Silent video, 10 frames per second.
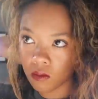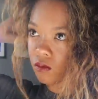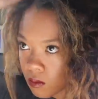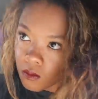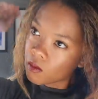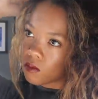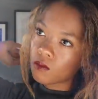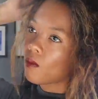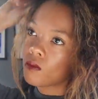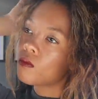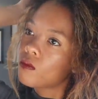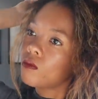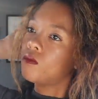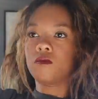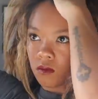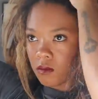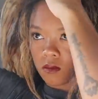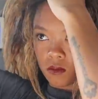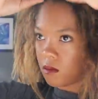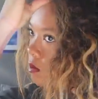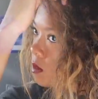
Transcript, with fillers: I, I don't want no scrub